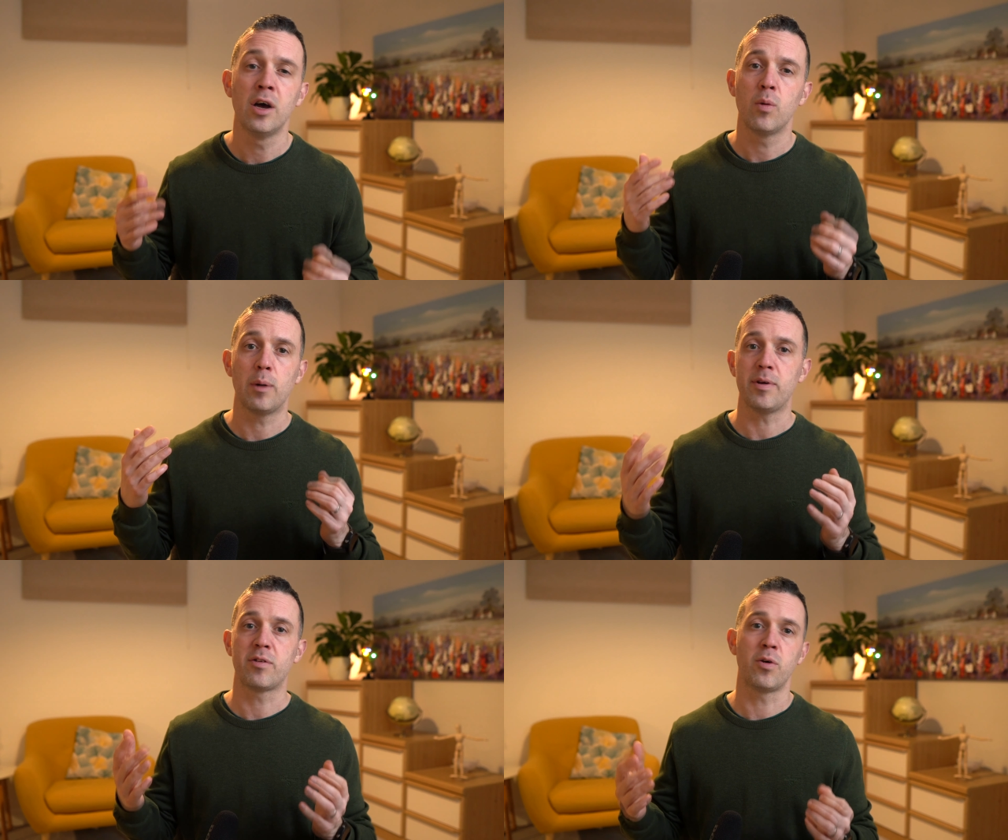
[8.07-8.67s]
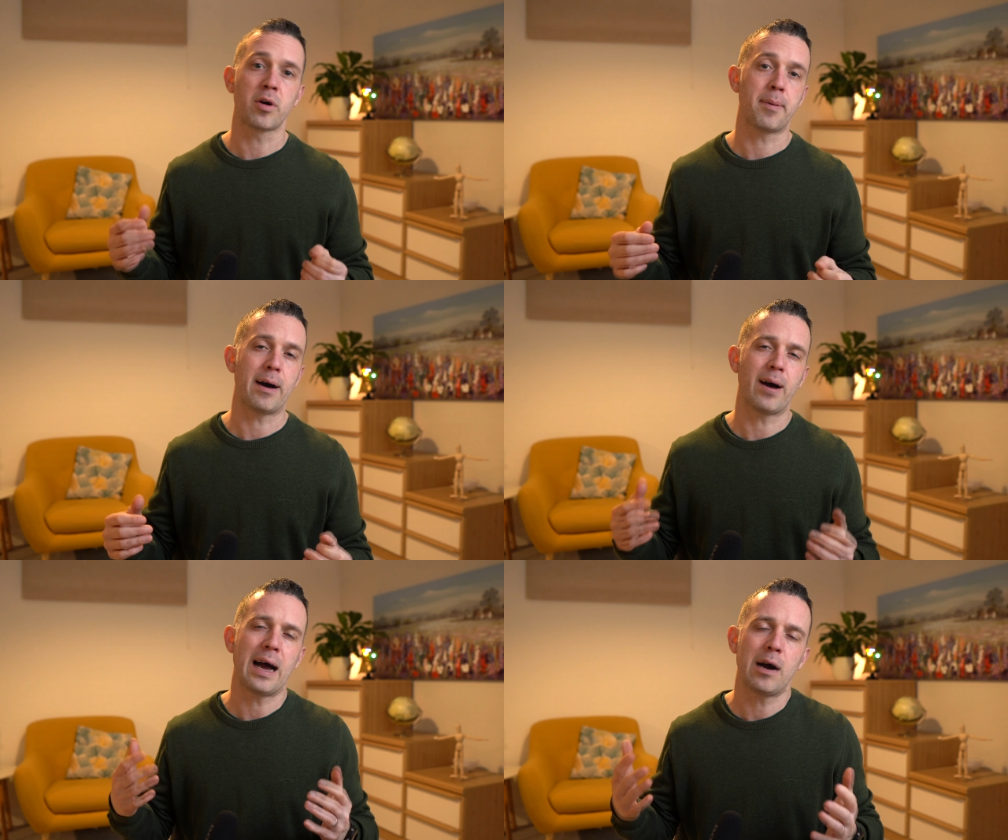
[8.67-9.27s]
where we talk
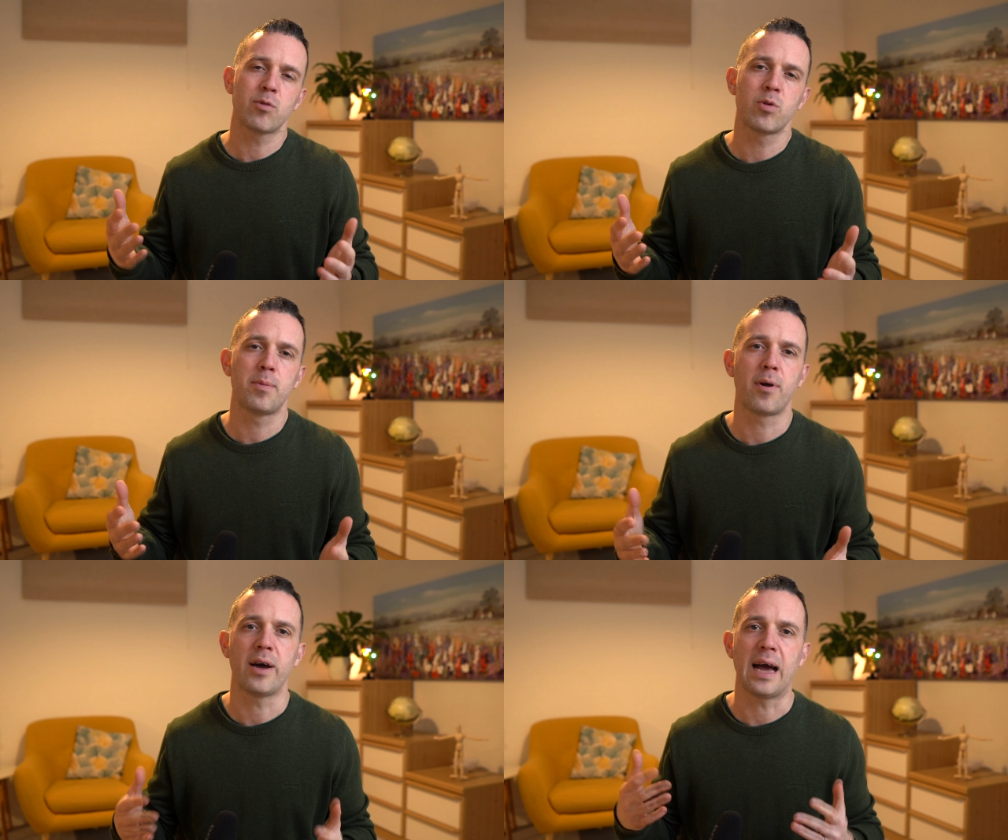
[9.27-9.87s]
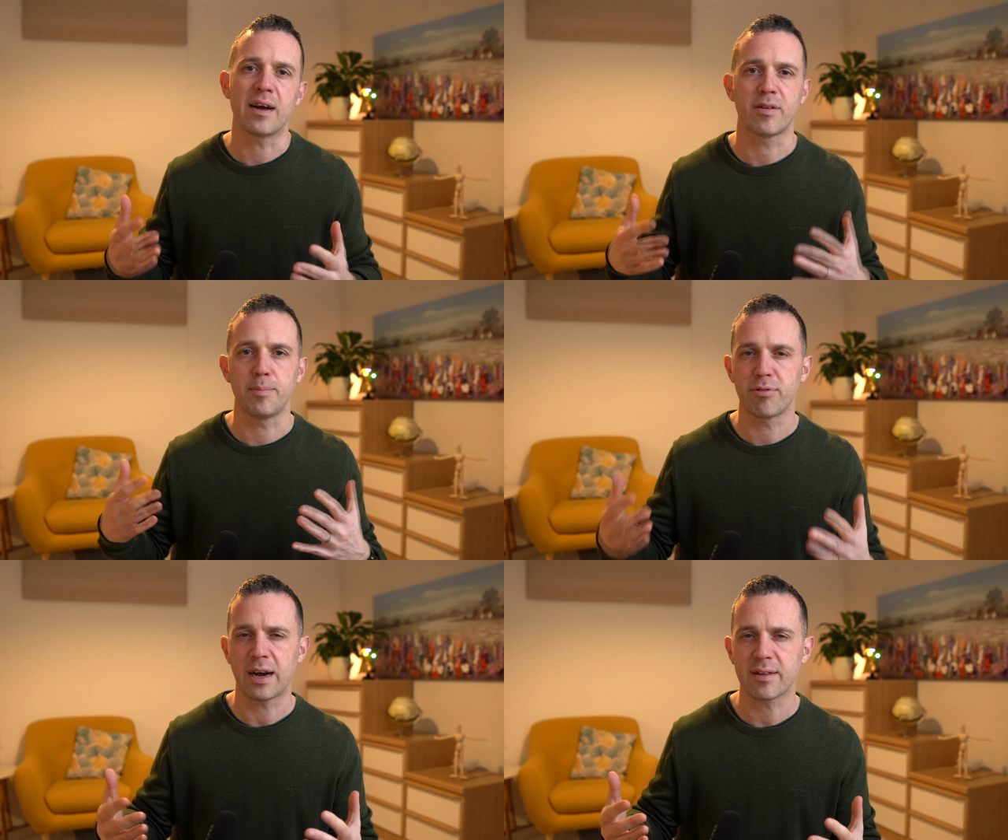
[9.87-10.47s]
about how to apply ACT in
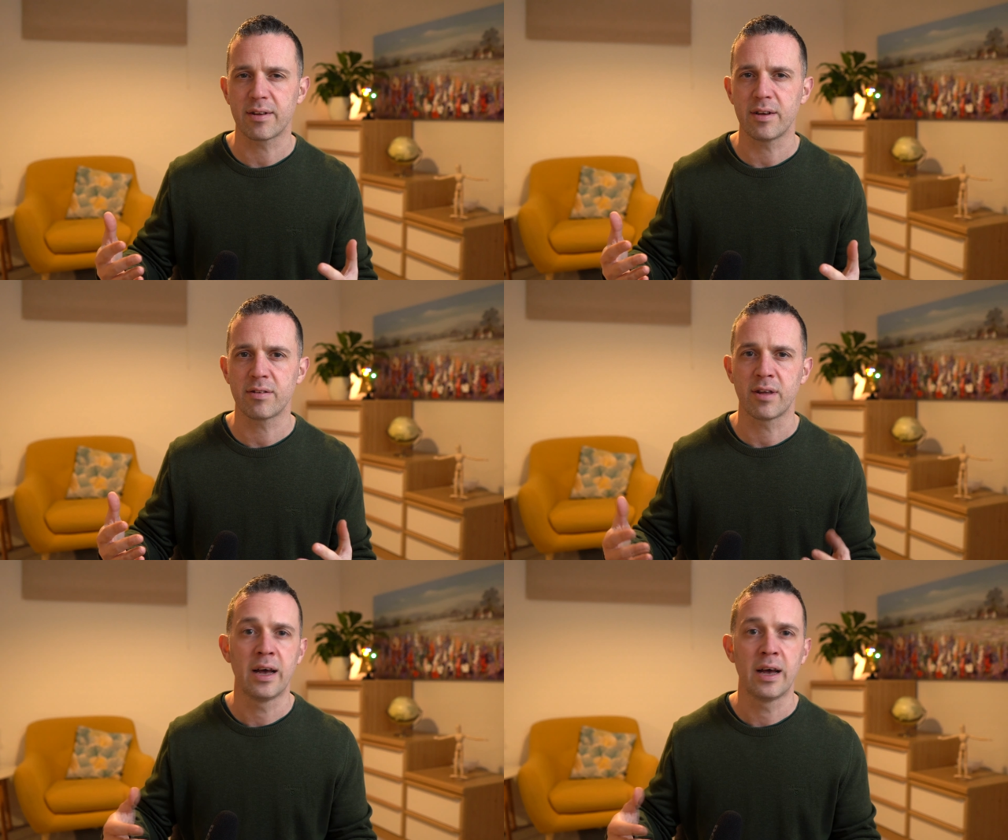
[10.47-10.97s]
practice